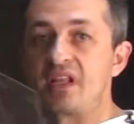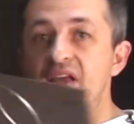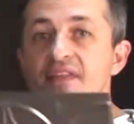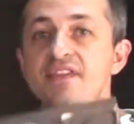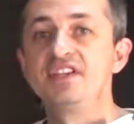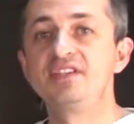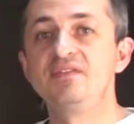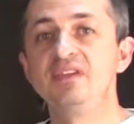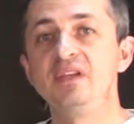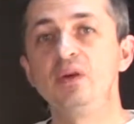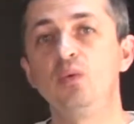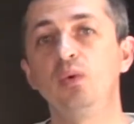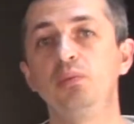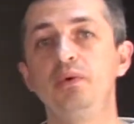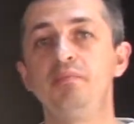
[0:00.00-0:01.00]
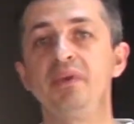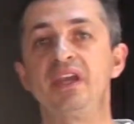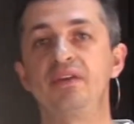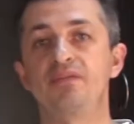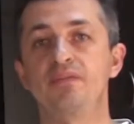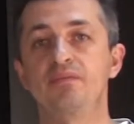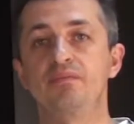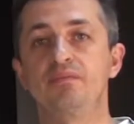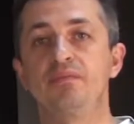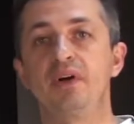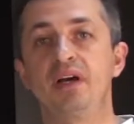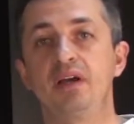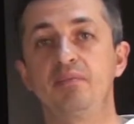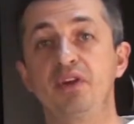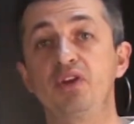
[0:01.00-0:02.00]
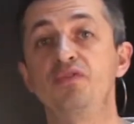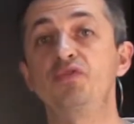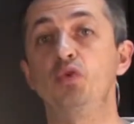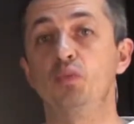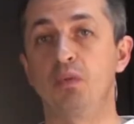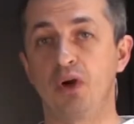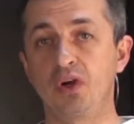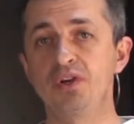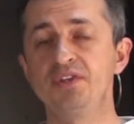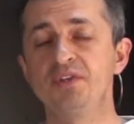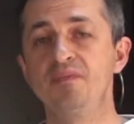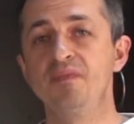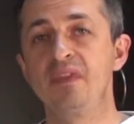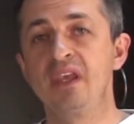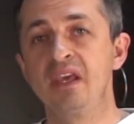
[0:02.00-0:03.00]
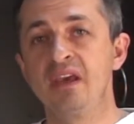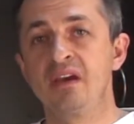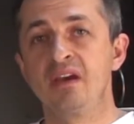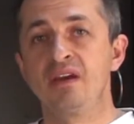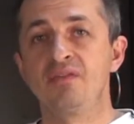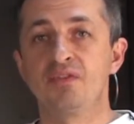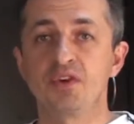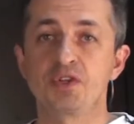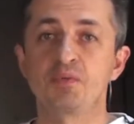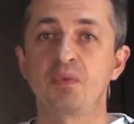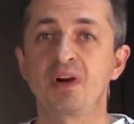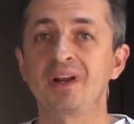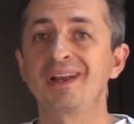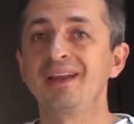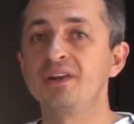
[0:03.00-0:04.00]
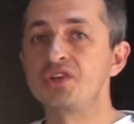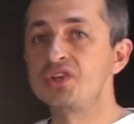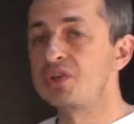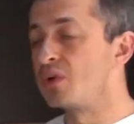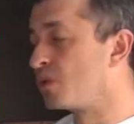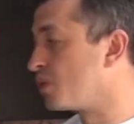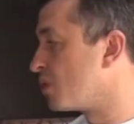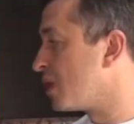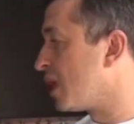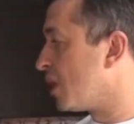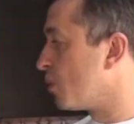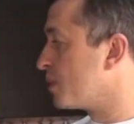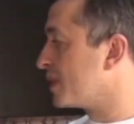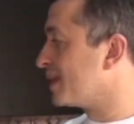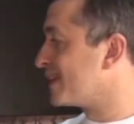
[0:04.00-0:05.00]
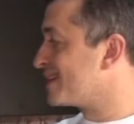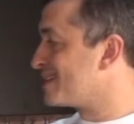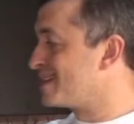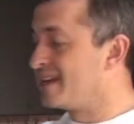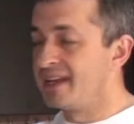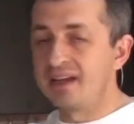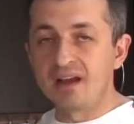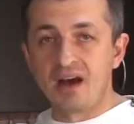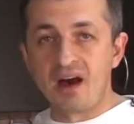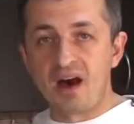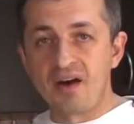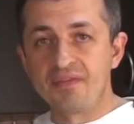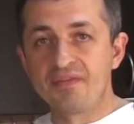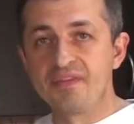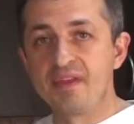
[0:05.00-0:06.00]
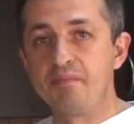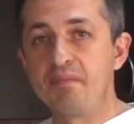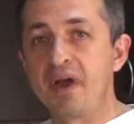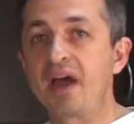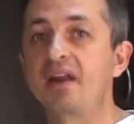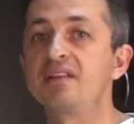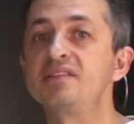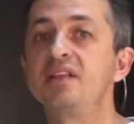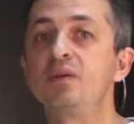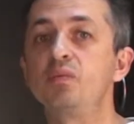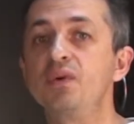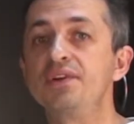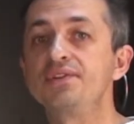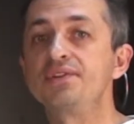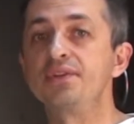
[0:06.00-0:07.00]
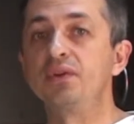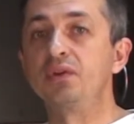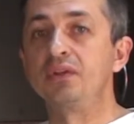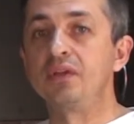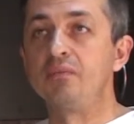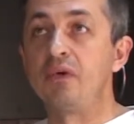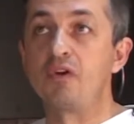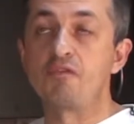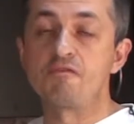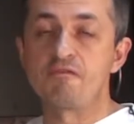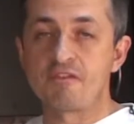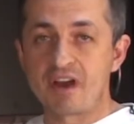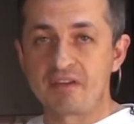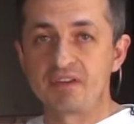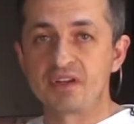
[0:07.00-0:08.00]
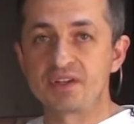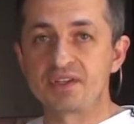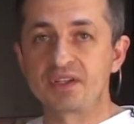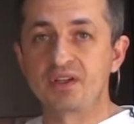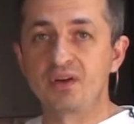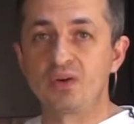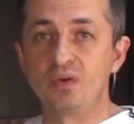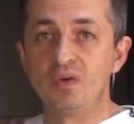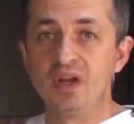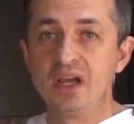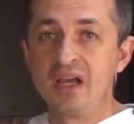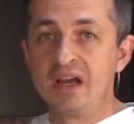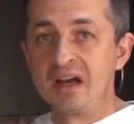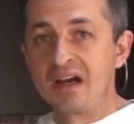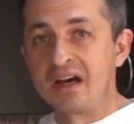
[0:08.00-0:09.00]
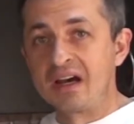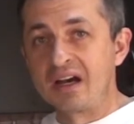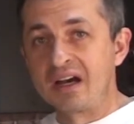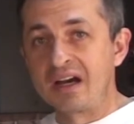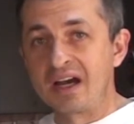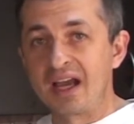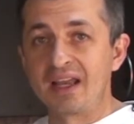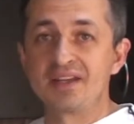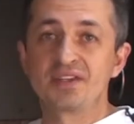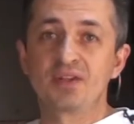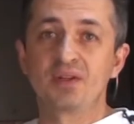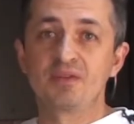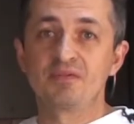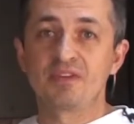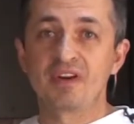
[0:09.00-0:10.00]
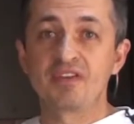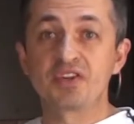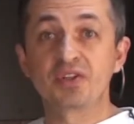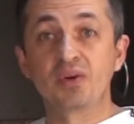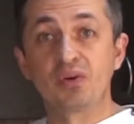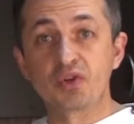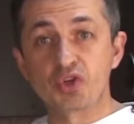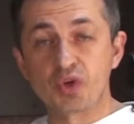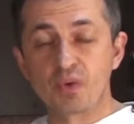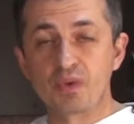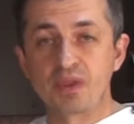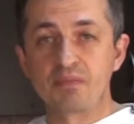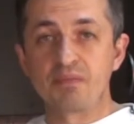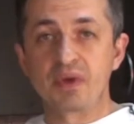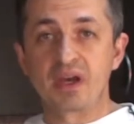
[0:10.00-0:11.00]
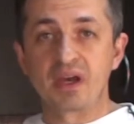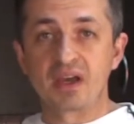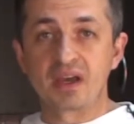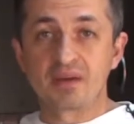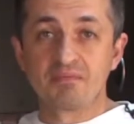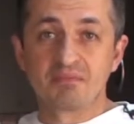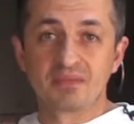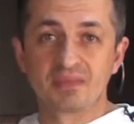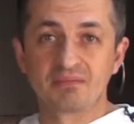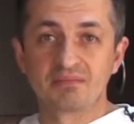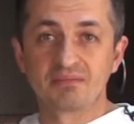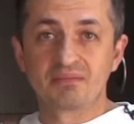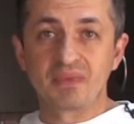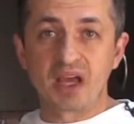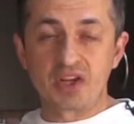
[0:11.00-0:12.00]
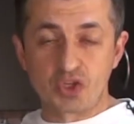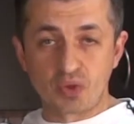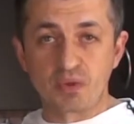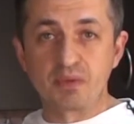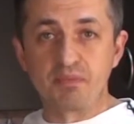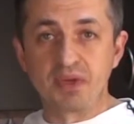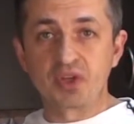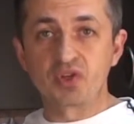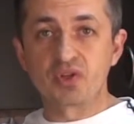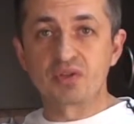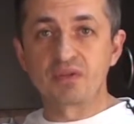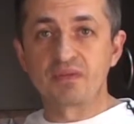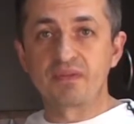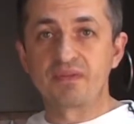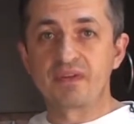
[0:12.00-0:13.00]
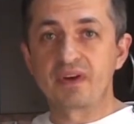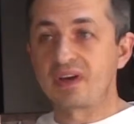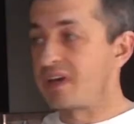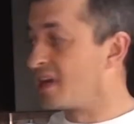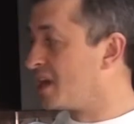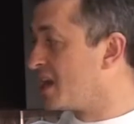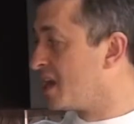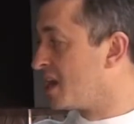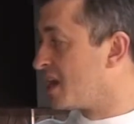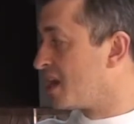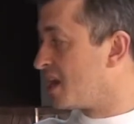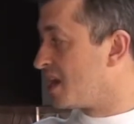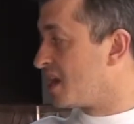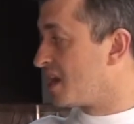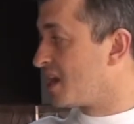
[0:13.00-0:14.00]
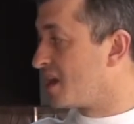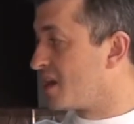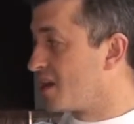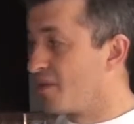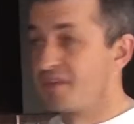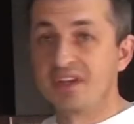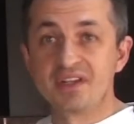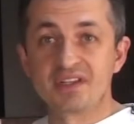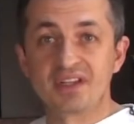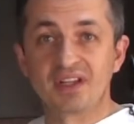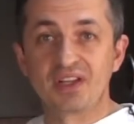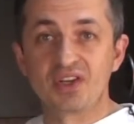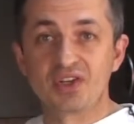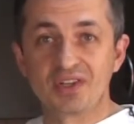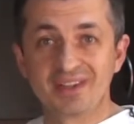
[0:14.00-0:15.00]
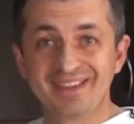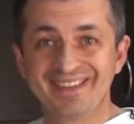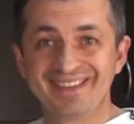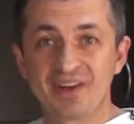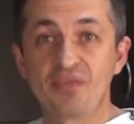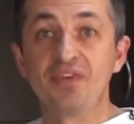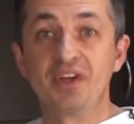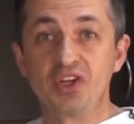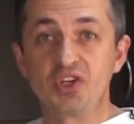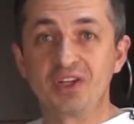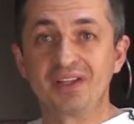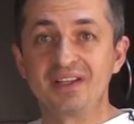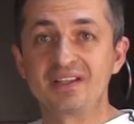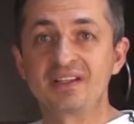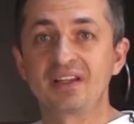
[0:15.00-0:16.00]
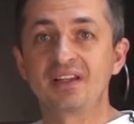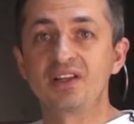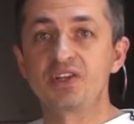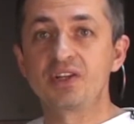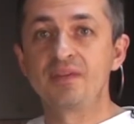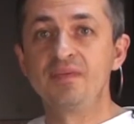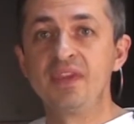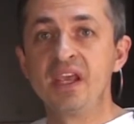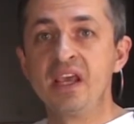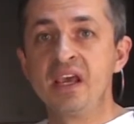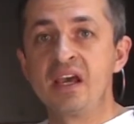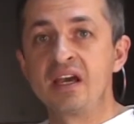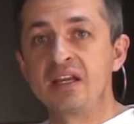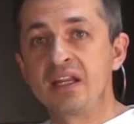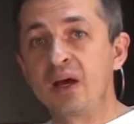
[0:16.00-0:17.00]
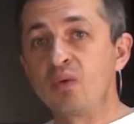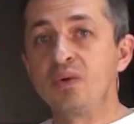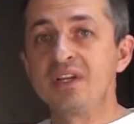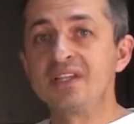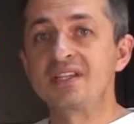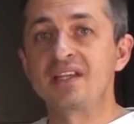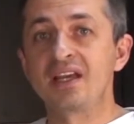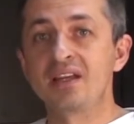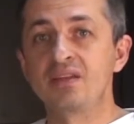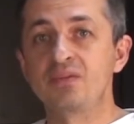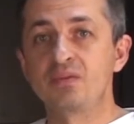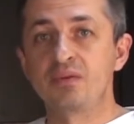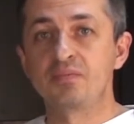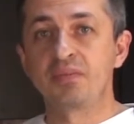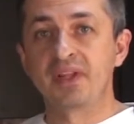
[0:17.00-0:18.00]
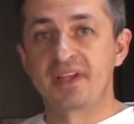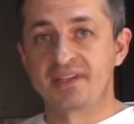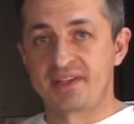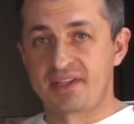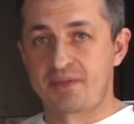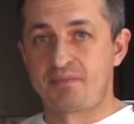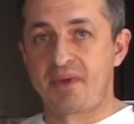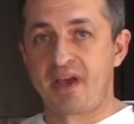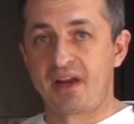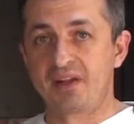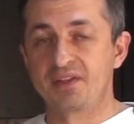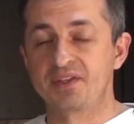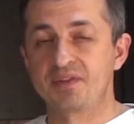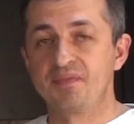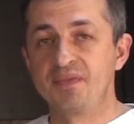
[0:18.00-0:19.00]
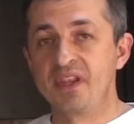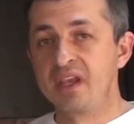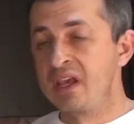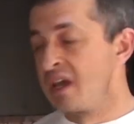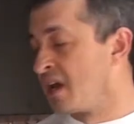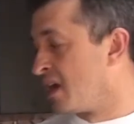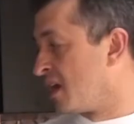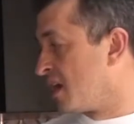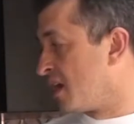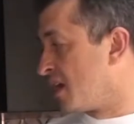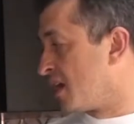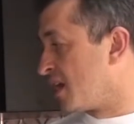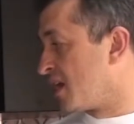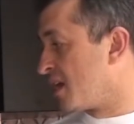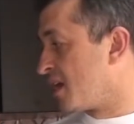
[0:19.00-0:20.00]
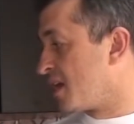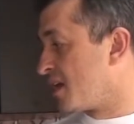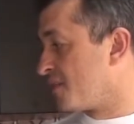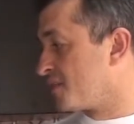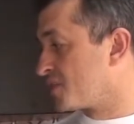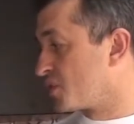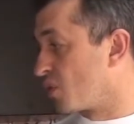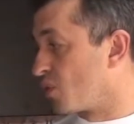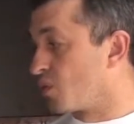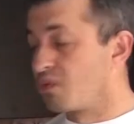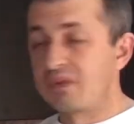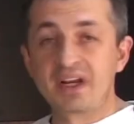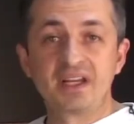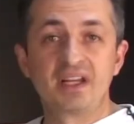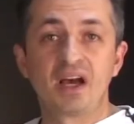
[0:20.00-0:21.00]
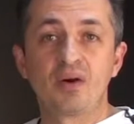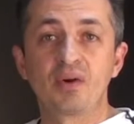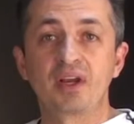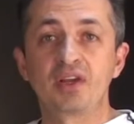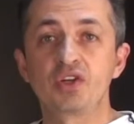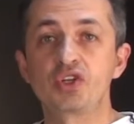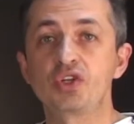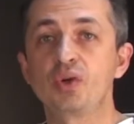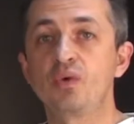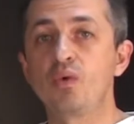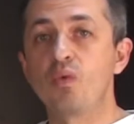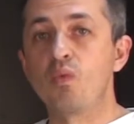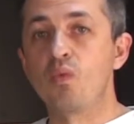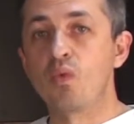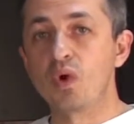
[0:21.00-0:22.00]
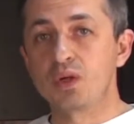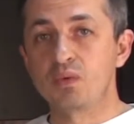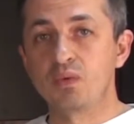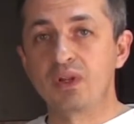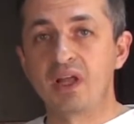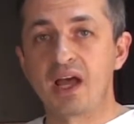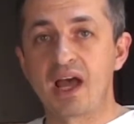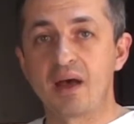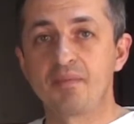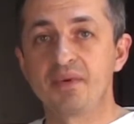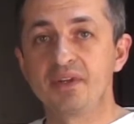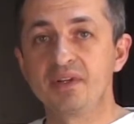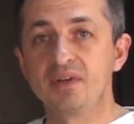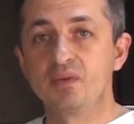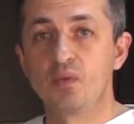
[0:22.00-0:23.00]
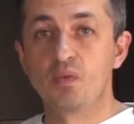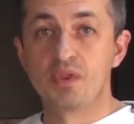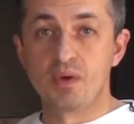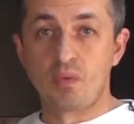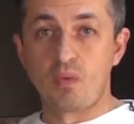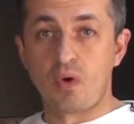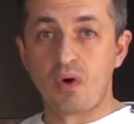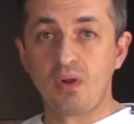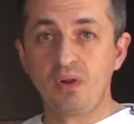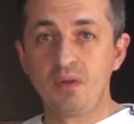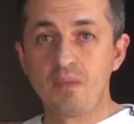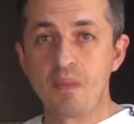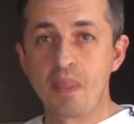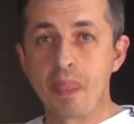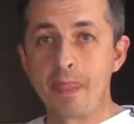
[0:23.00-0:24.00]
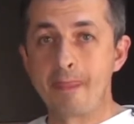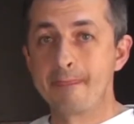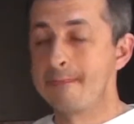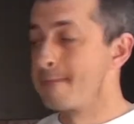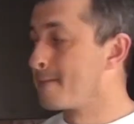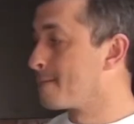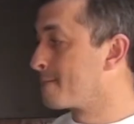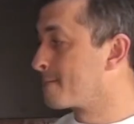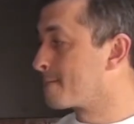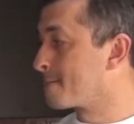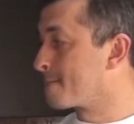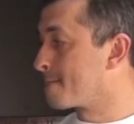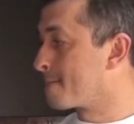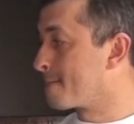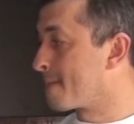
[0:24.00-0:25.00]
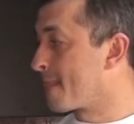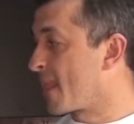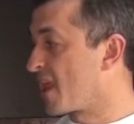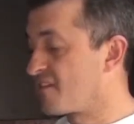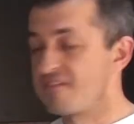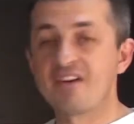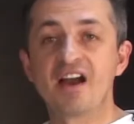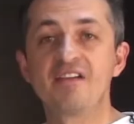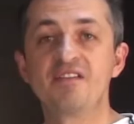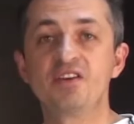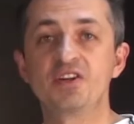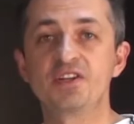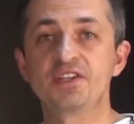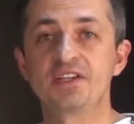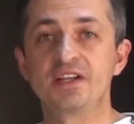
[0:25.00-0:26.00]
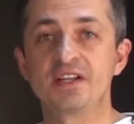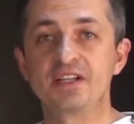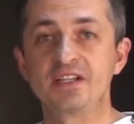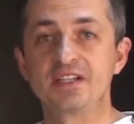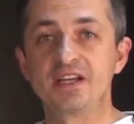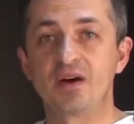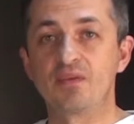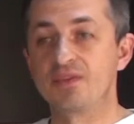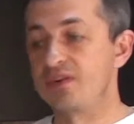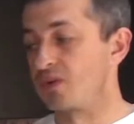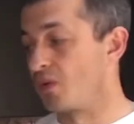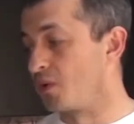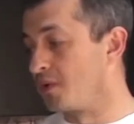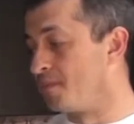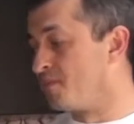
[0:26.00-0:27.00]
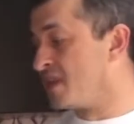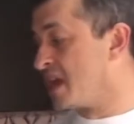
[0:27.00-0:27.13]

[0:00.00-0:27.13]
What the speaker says: This video will be made of two parts. First part, I'm going to show you how we're going to take off the panels that were installed about 5 years ago. I installed them 5 years ago. I'll show you the pictures of the installation, of initial installation. Now we decided to replace these panels. So right now I'm going to show you what will happen with the wall 5 years down the road.